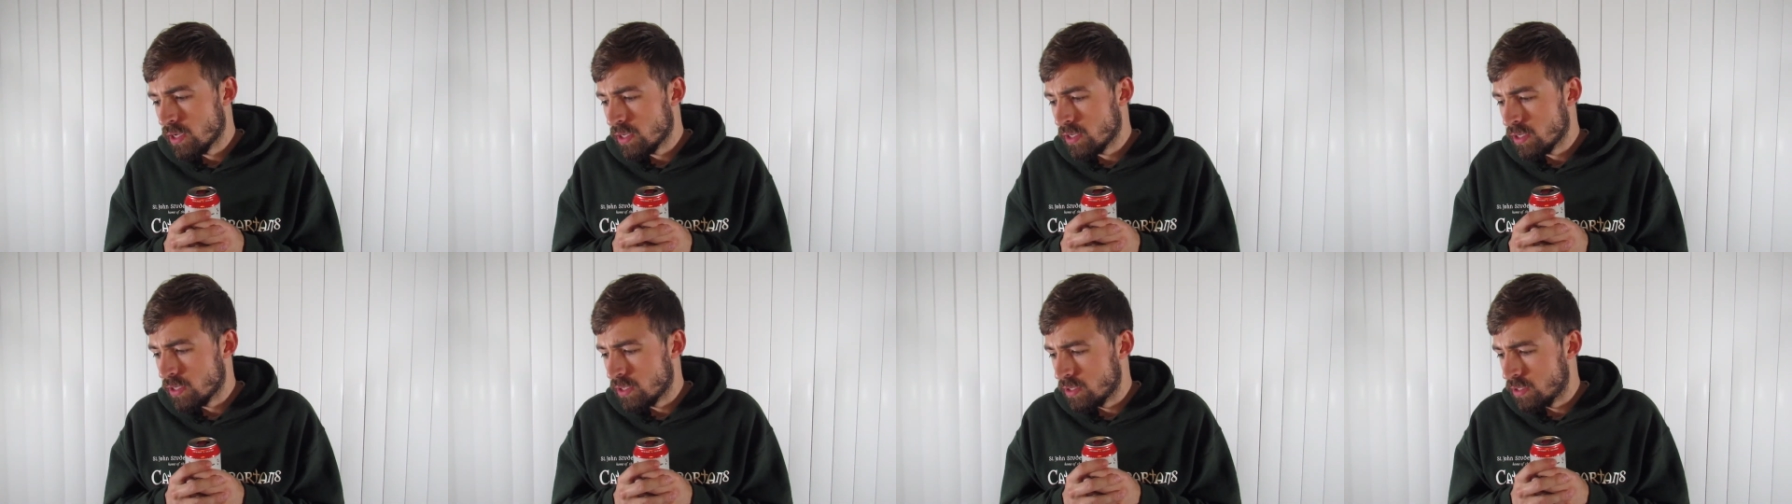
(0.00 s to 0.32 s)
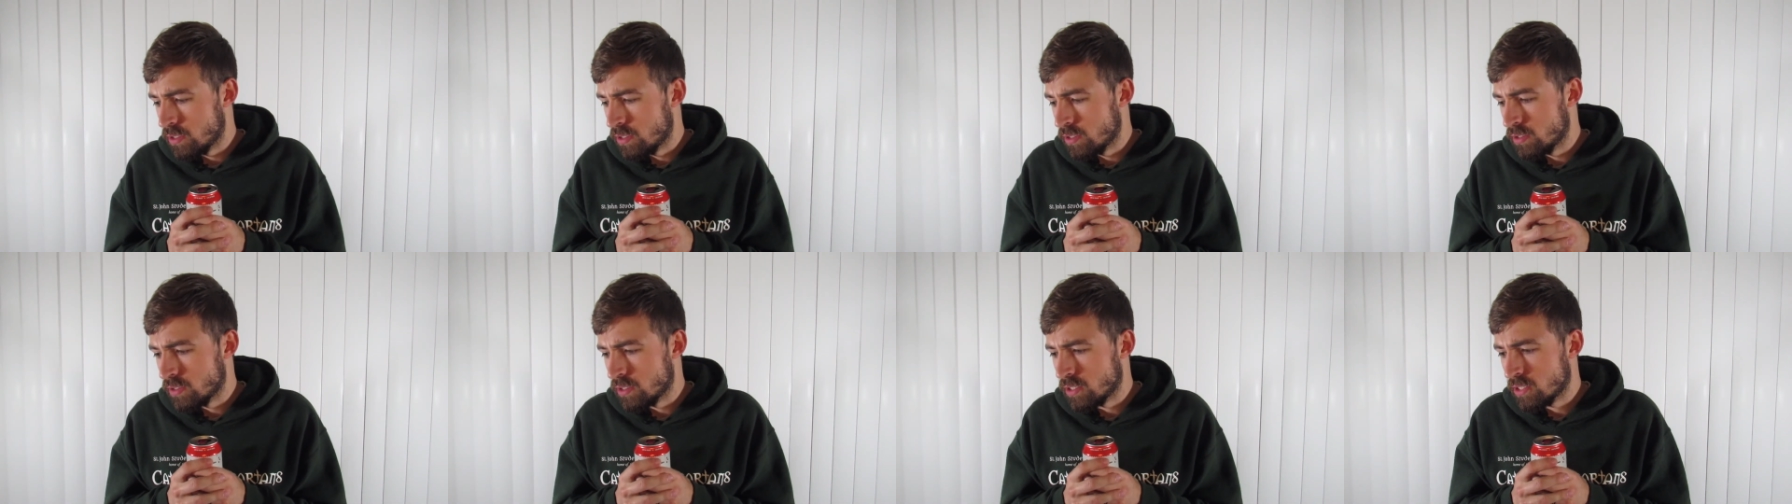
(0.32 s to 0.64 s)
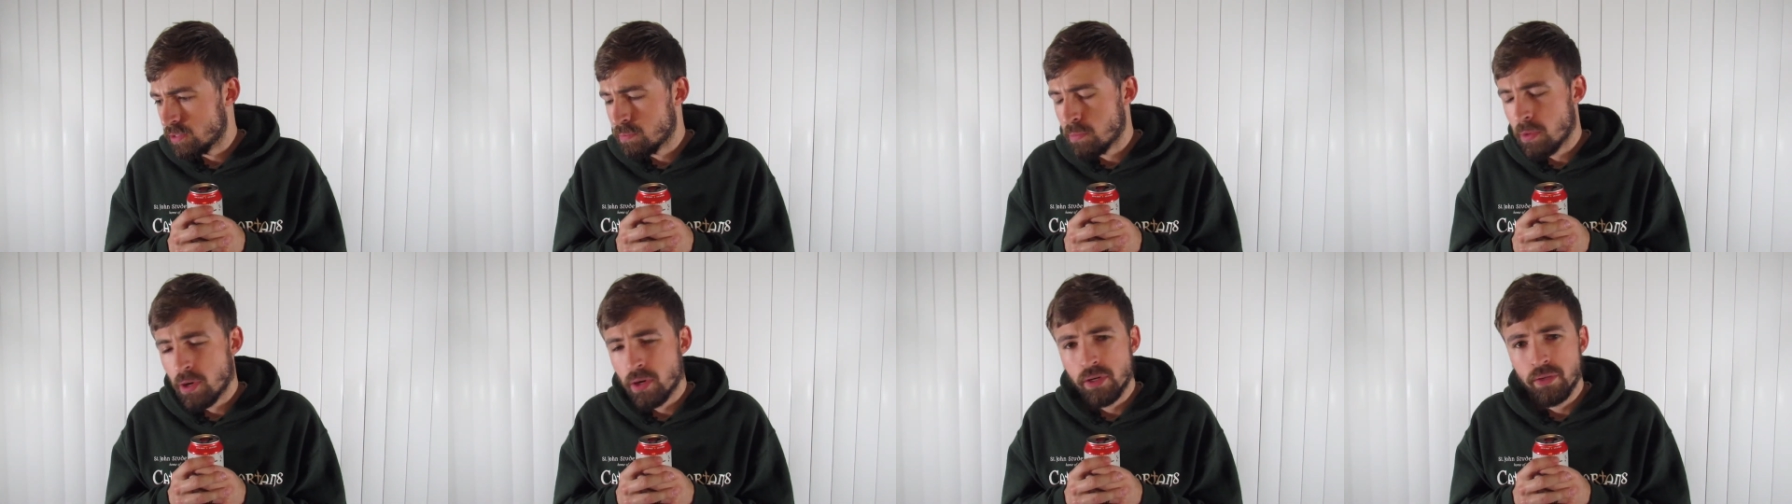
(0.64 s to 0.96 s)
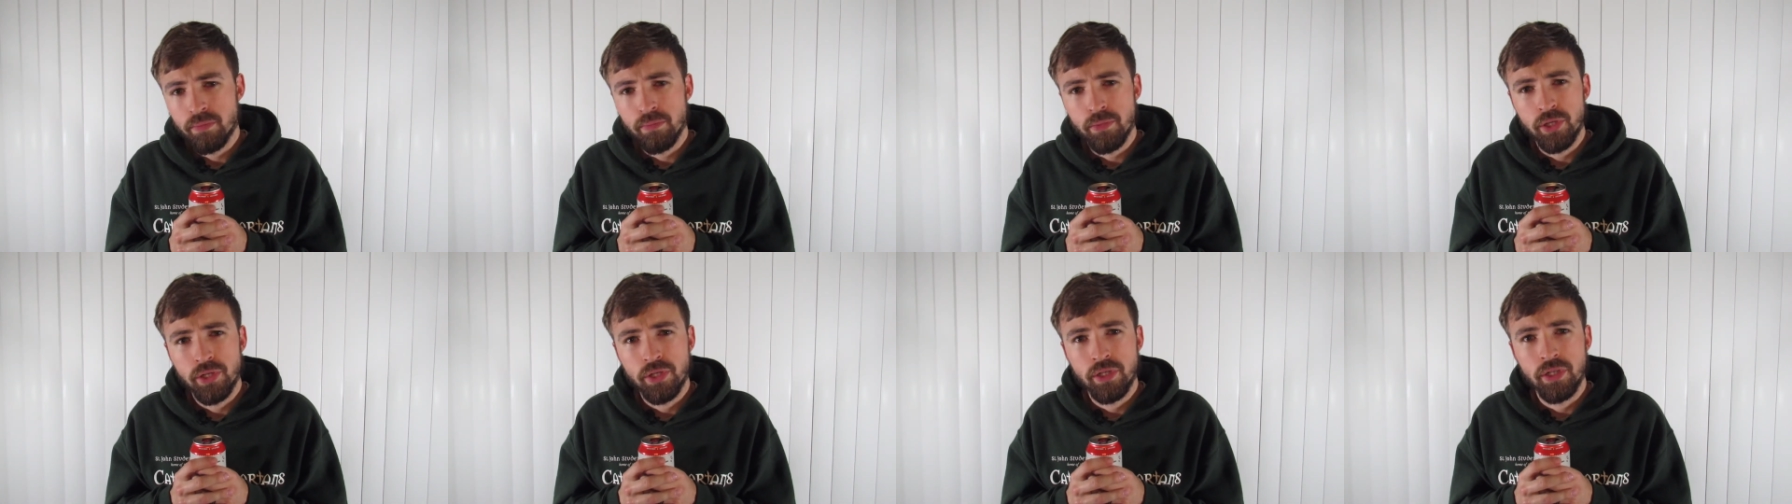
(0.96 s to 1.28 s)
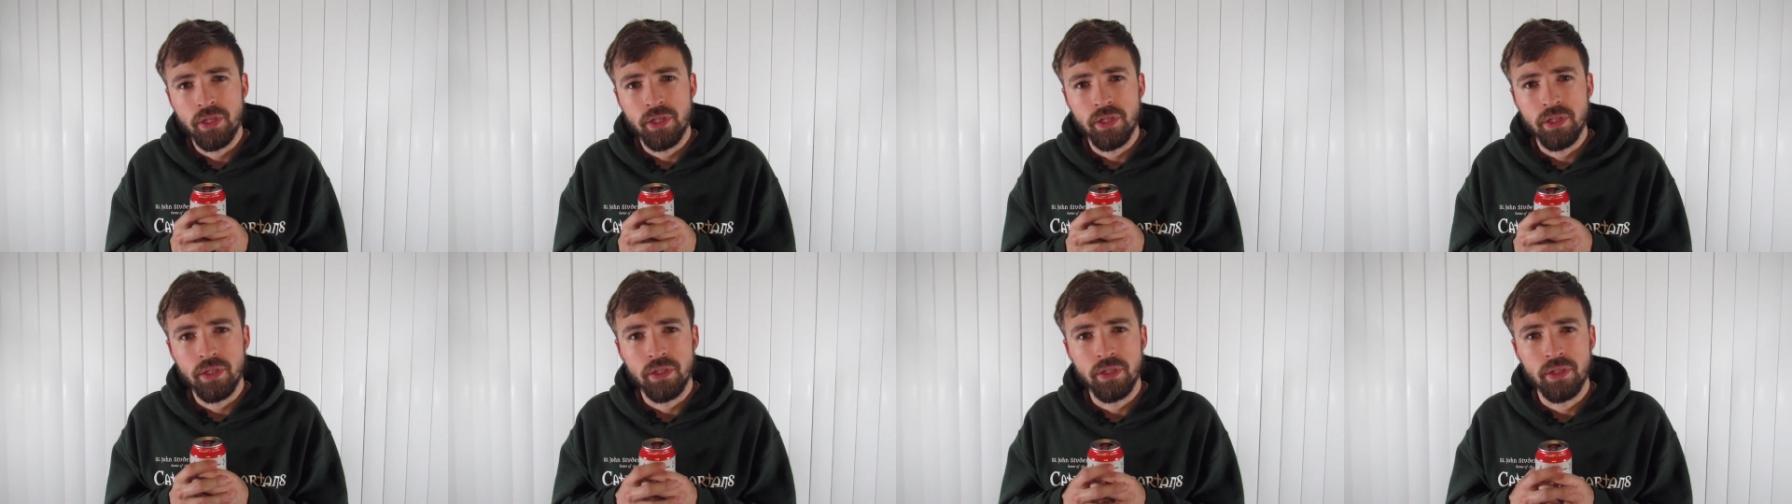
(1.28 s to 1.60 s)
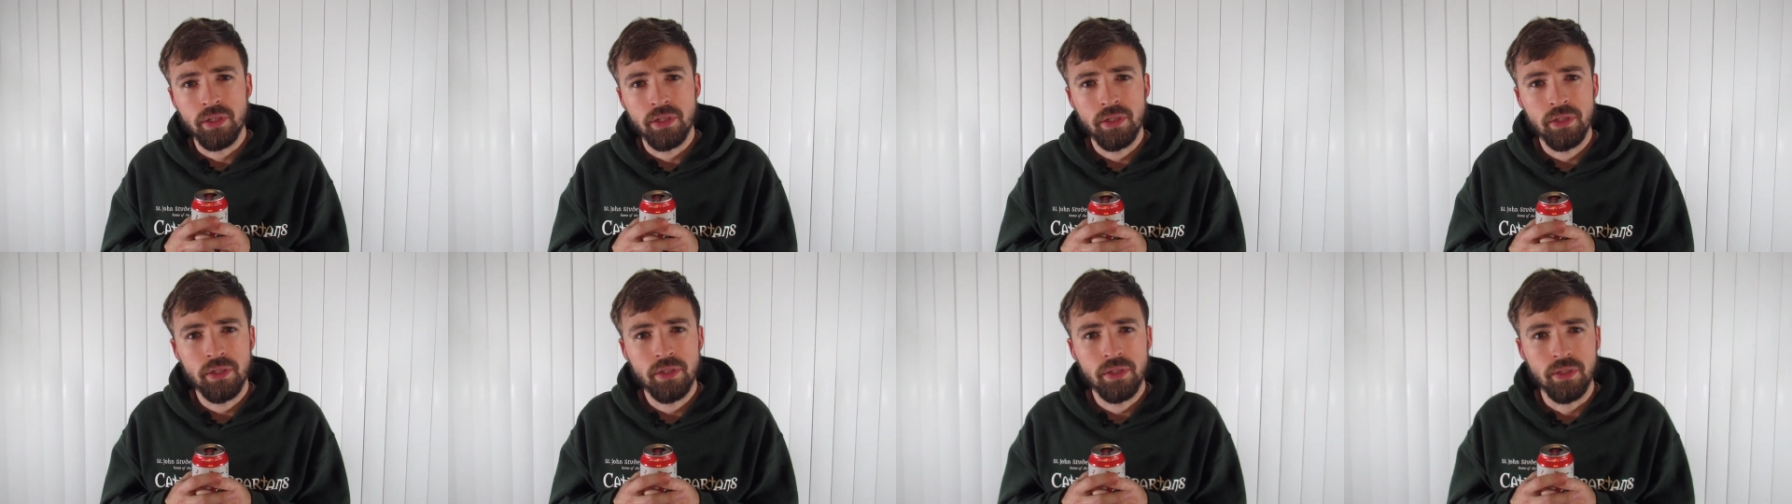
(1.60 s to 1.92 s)
in Sparta,
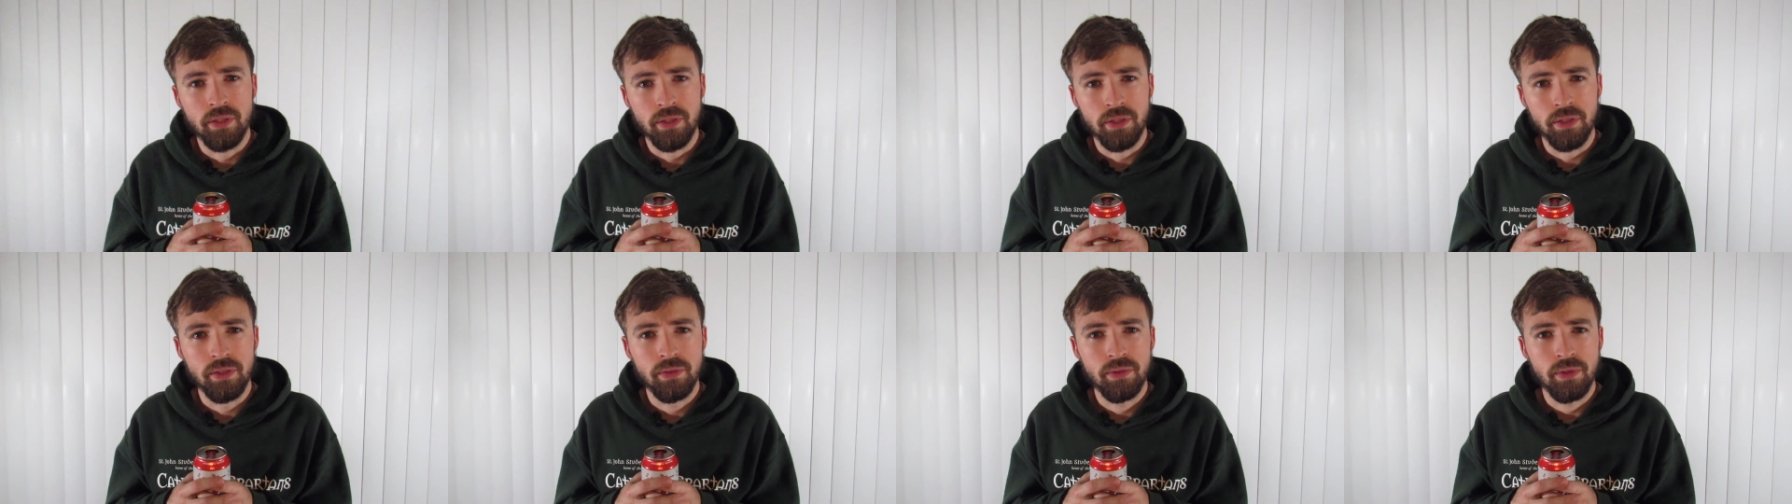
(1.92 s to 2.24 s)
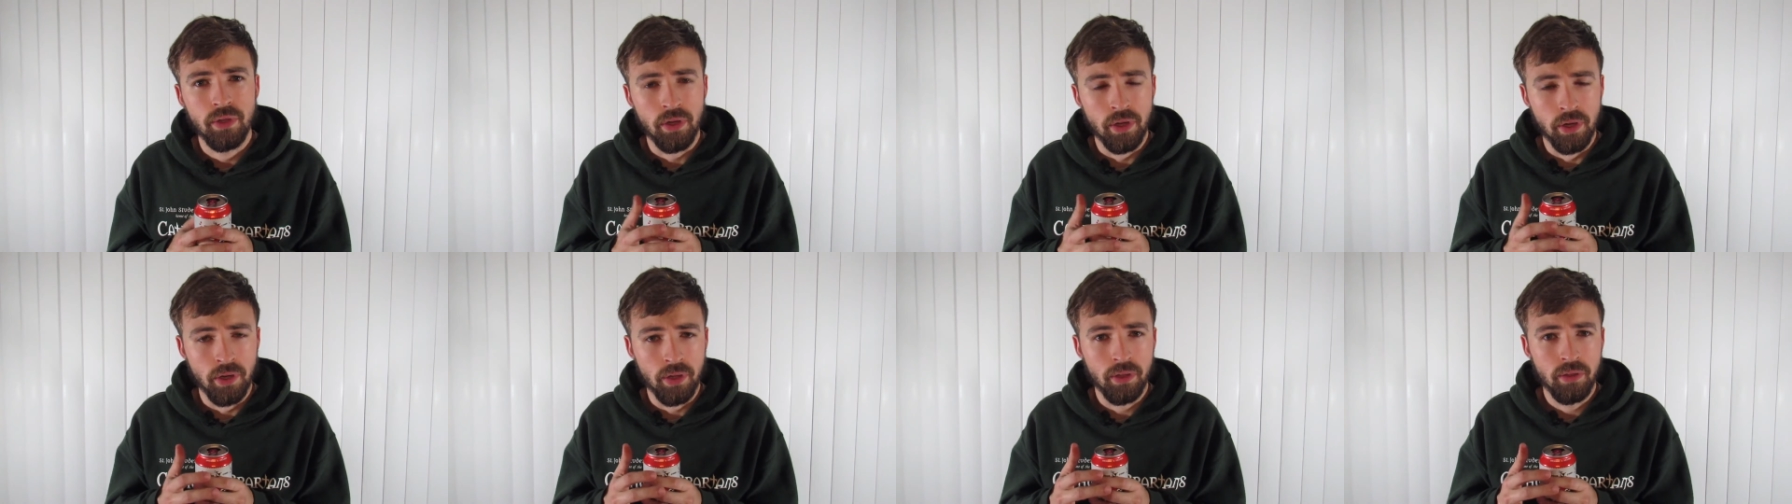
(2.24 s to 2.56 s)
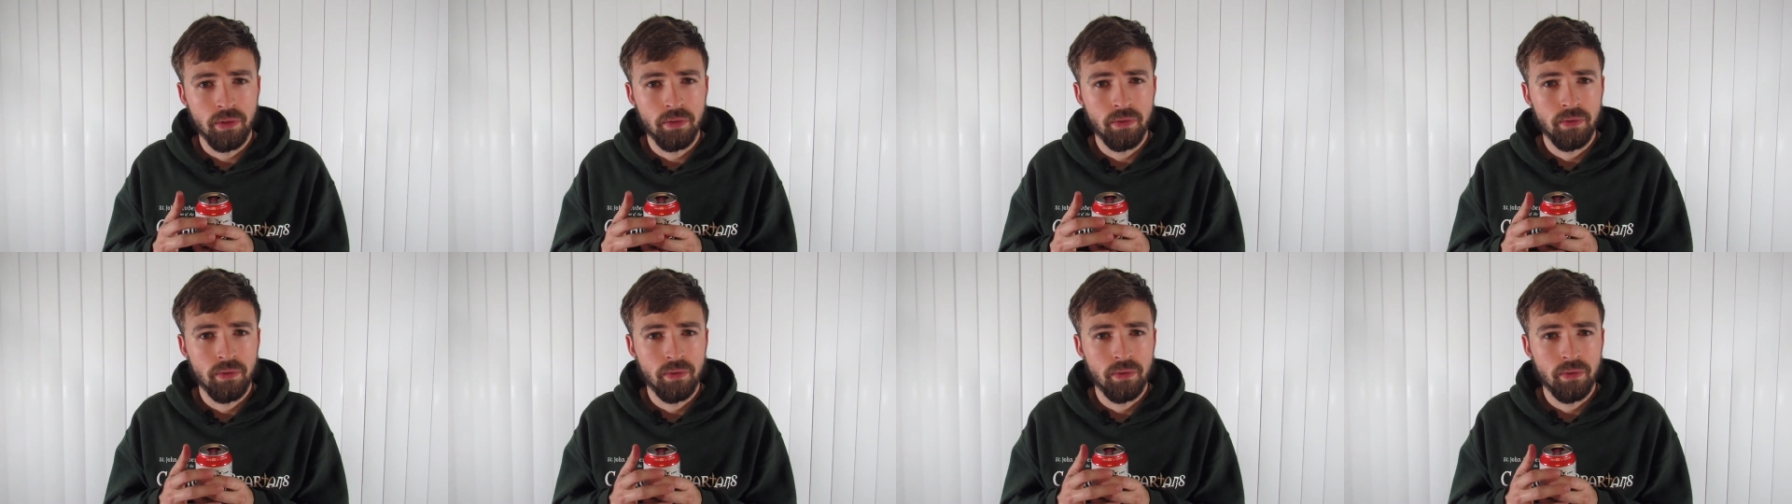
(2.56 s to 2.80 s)
Michigan is one of